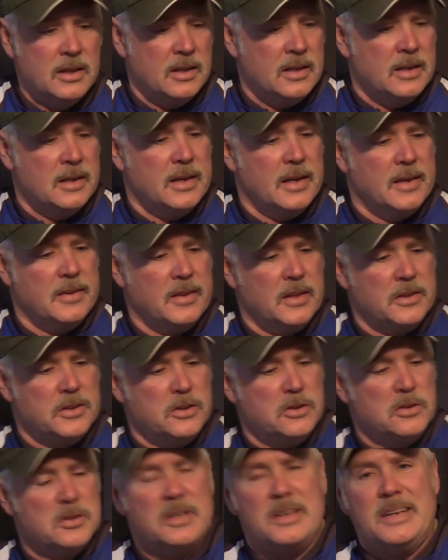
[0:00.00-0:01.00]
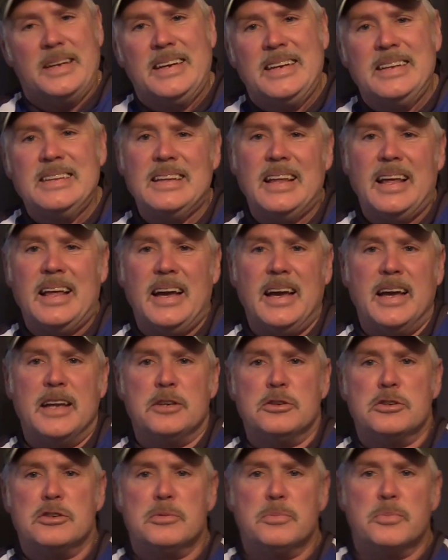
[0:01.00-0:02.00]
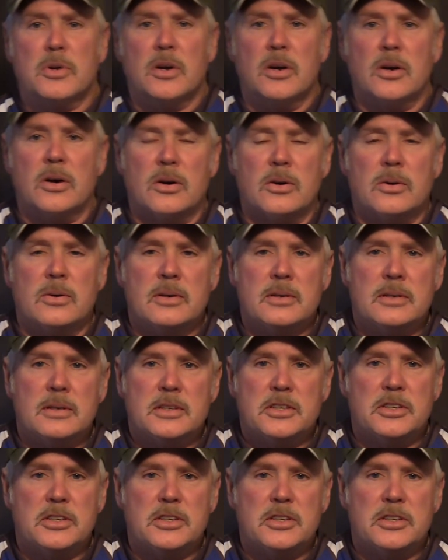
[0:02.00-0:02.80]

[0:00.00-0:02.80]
and then use an inline spro